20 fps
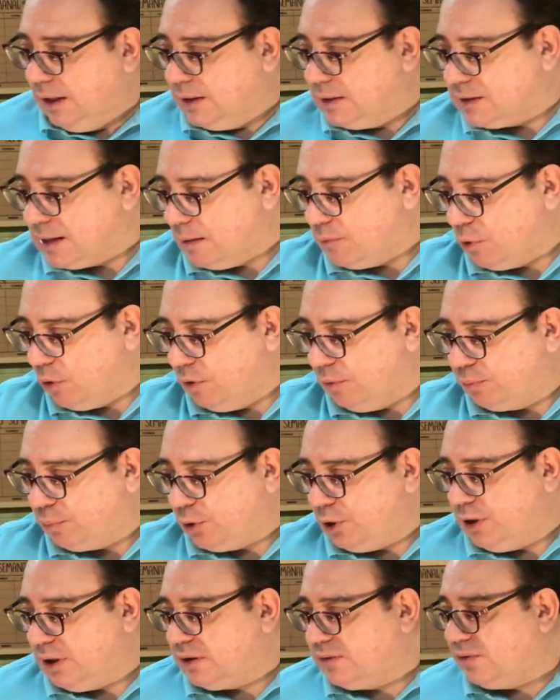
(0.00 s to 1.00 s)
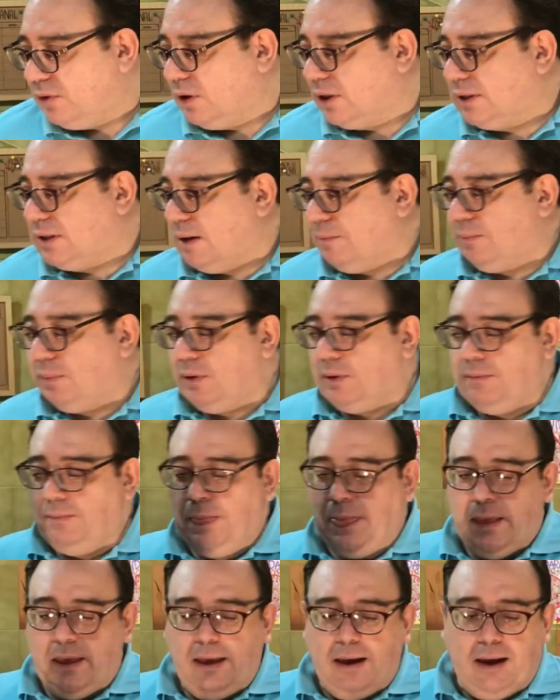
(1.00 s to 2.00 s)
some other projects, for
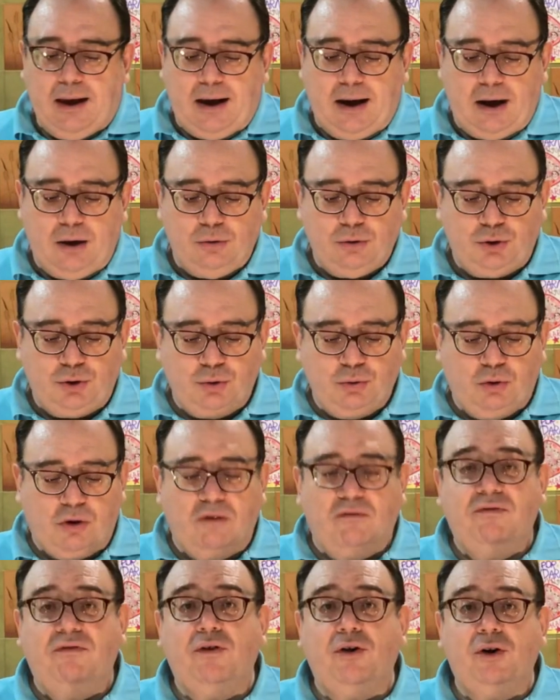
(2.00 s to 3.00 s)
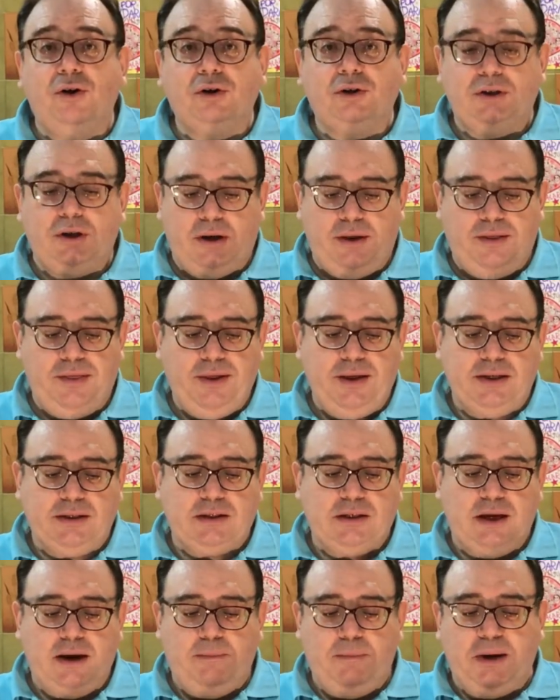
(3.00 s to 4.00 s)
example, how to convert
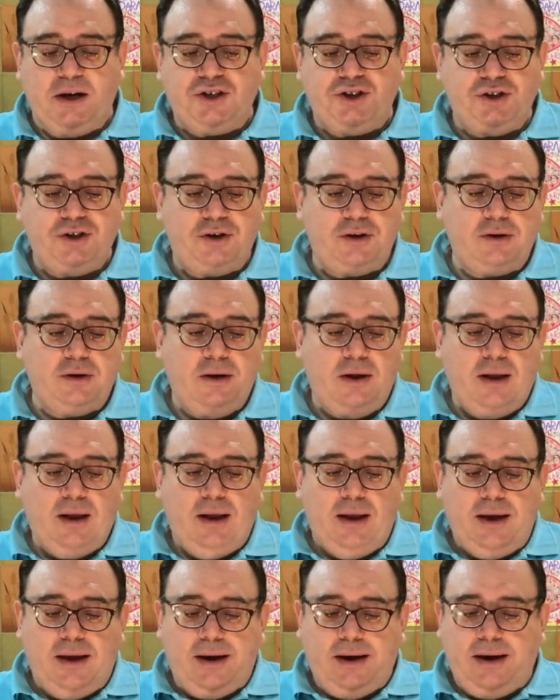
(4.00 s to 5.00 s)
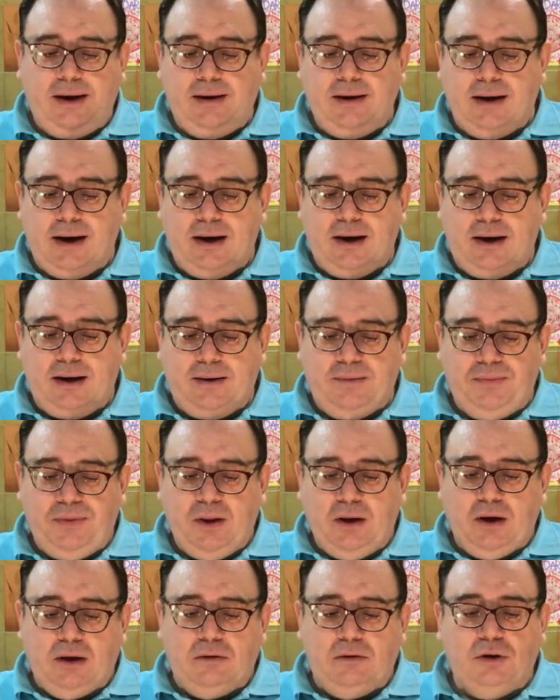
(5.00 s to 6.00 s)
this mixture in a
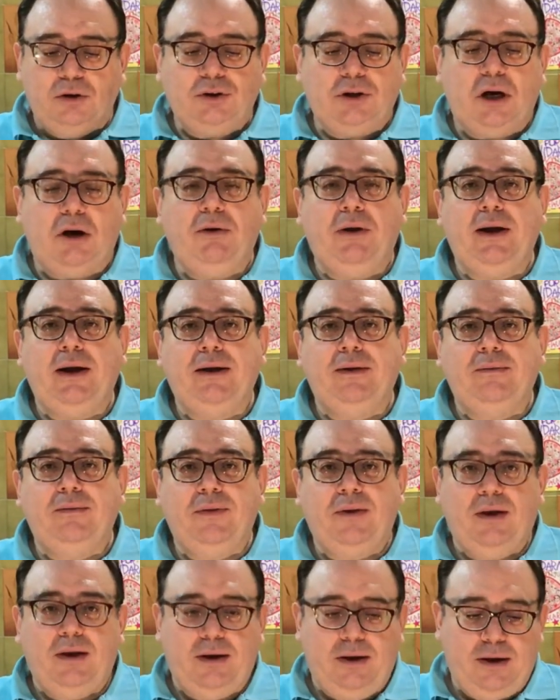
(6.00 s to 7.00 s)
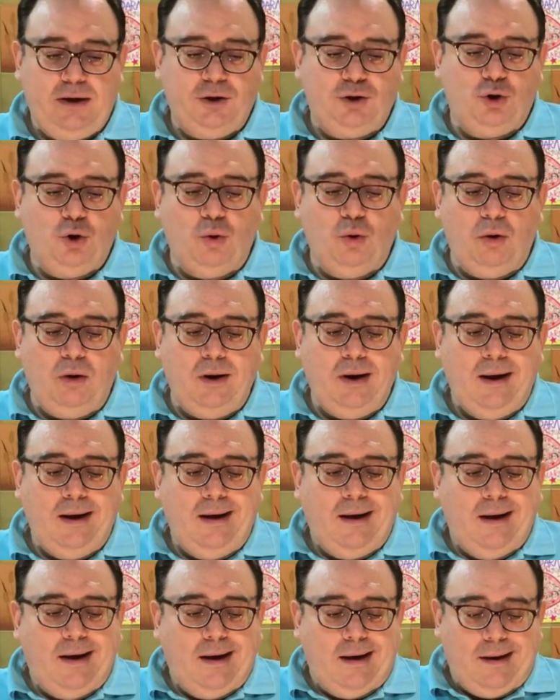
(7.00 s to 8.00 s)
rotary tool,
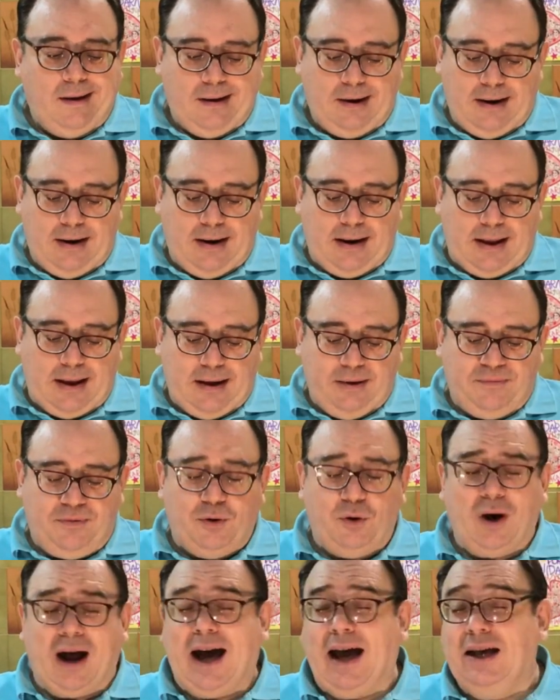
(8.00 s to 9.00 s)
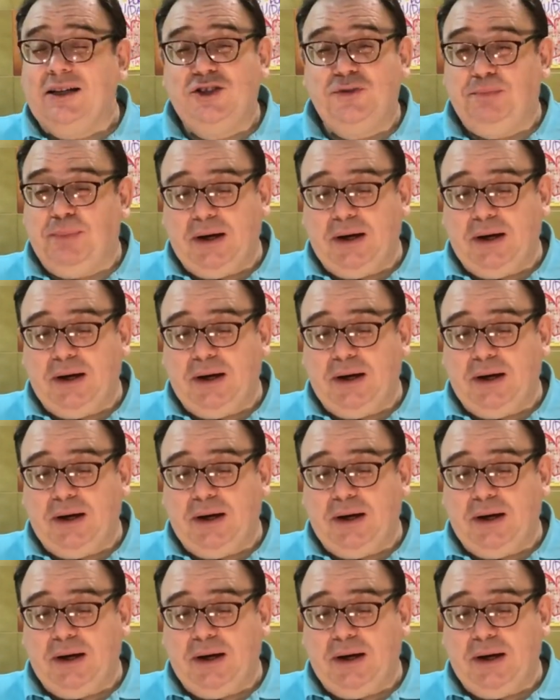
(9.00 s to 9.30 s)
like for very